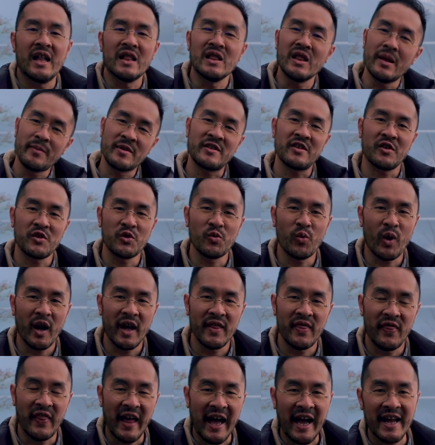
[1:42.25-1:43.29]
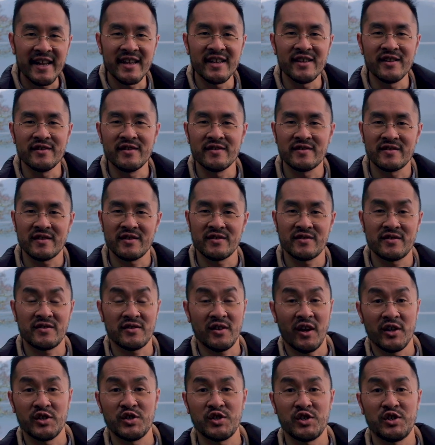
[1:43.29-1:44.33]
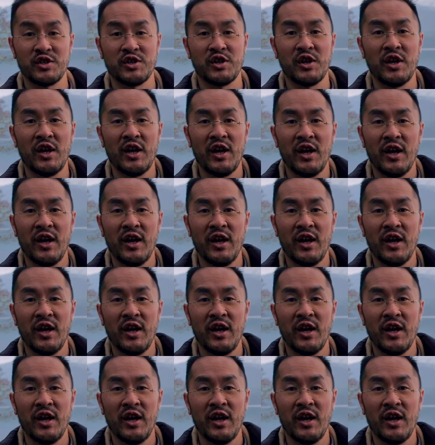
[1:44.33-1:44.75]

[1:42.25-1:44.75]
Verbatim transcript: let me tell you why that is such